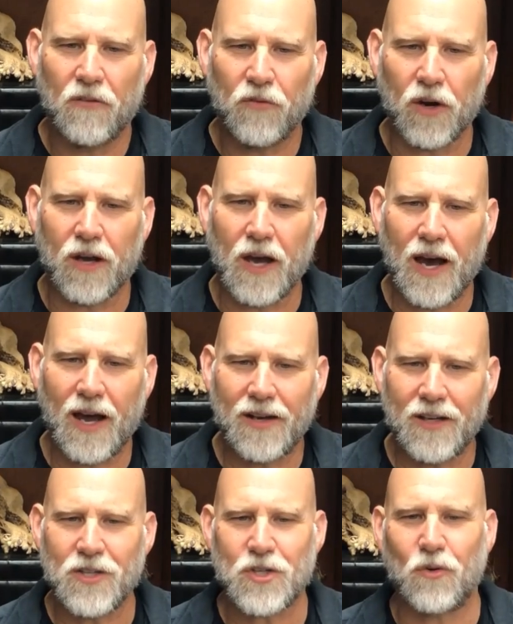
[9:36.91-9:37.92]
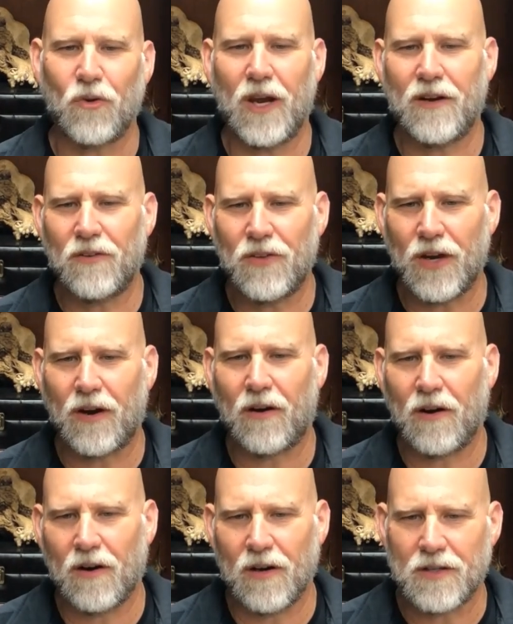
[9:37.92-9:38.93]
for God is greater than our
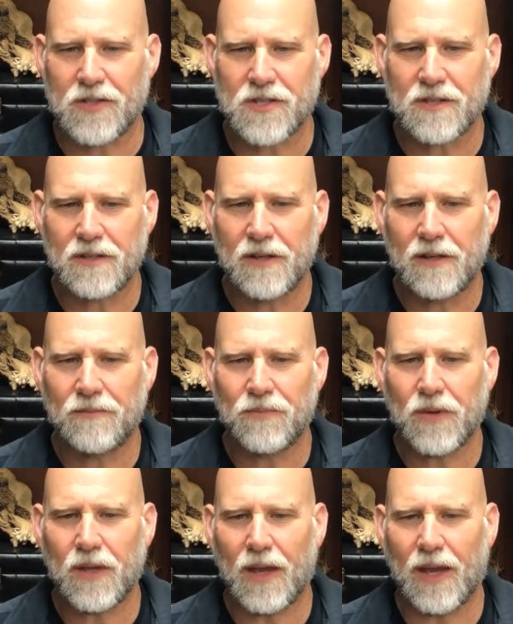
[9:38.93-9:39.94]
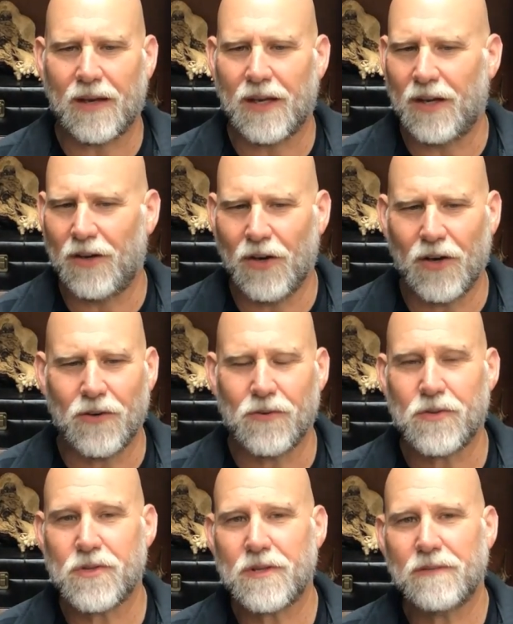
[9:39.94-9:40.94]
hearts, and he
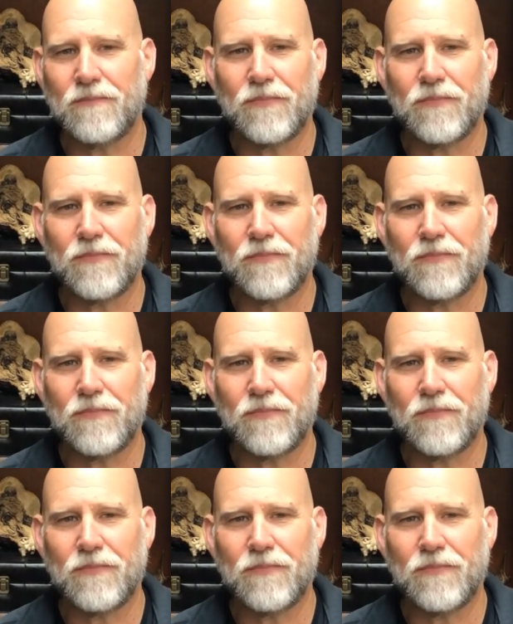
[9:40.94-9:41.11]
knows.